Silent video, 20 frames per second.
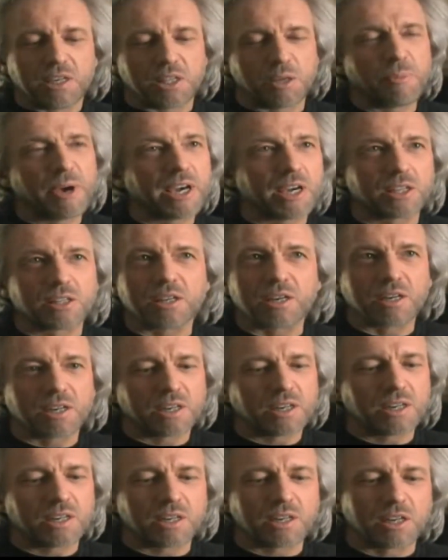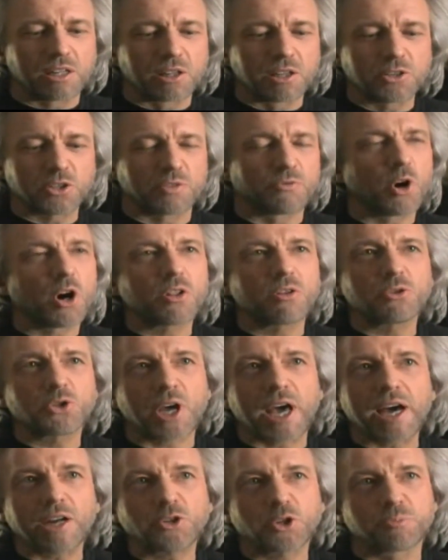They make a list of all those
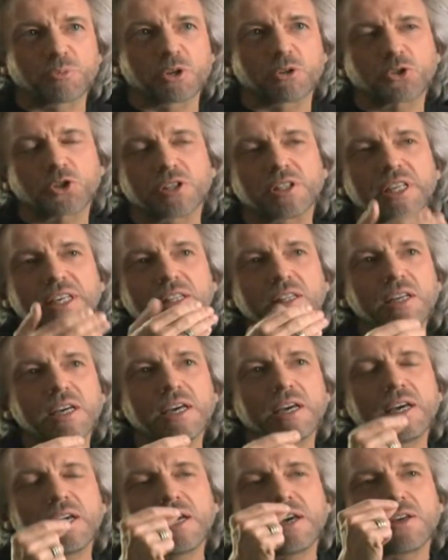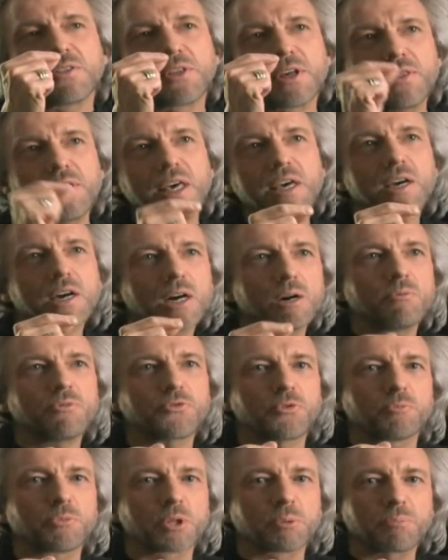attributes, and then they come
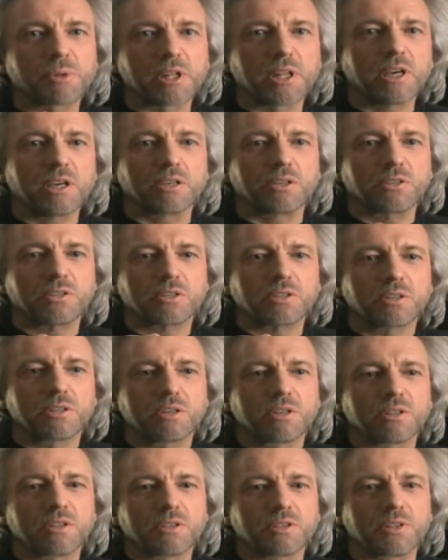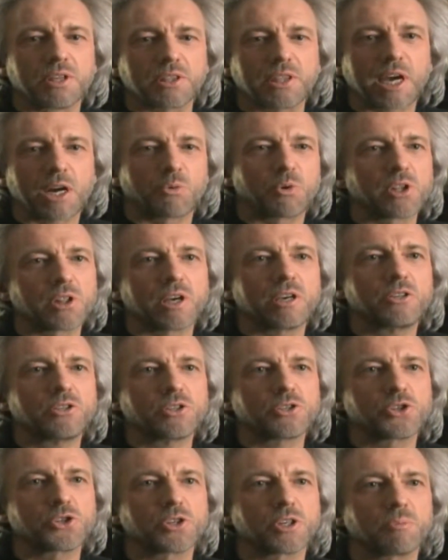from the place that
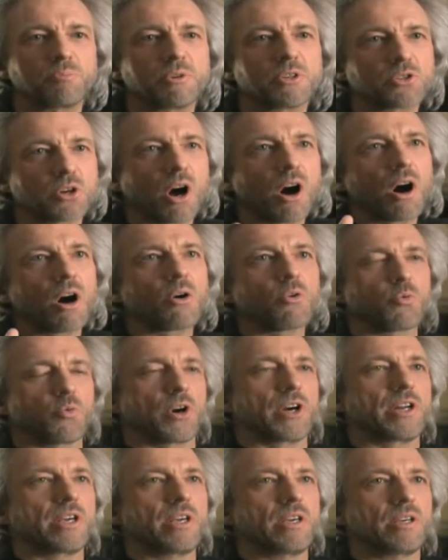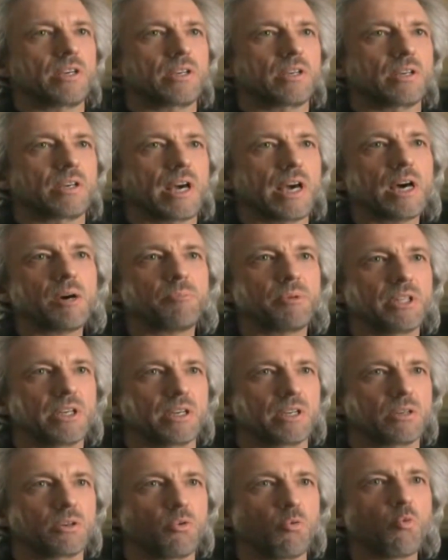relationship is already
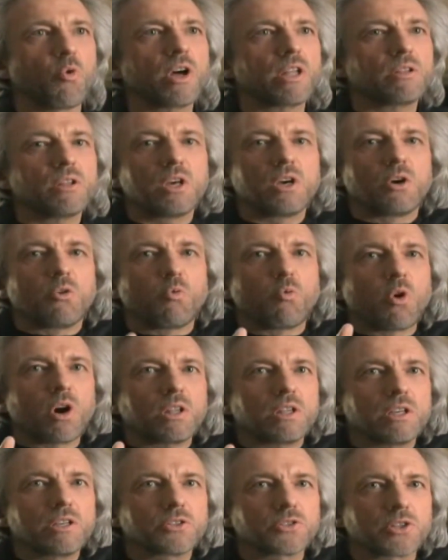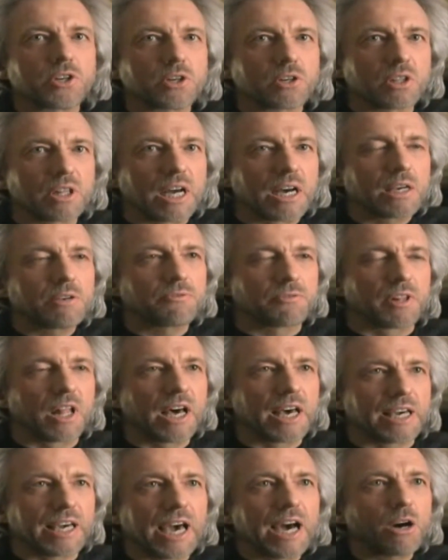happening. What is their life
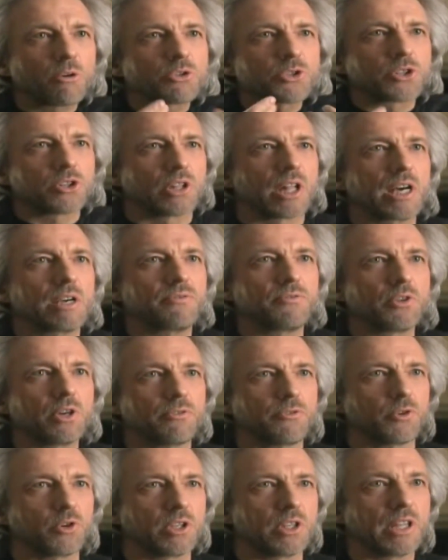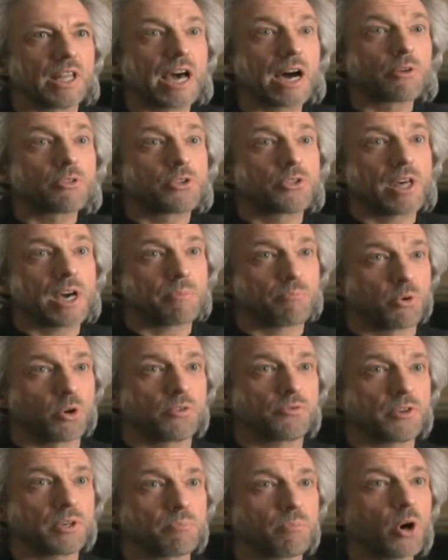like? How is their life different now that
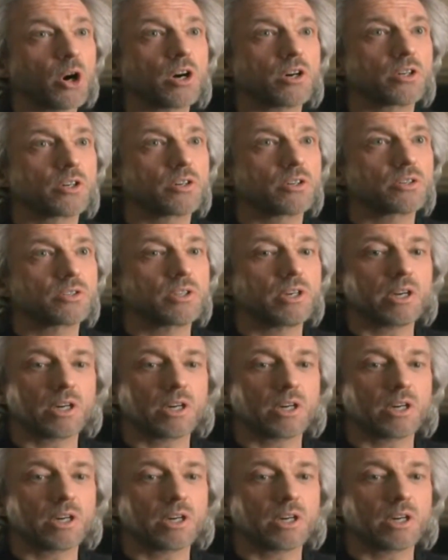perfect partner is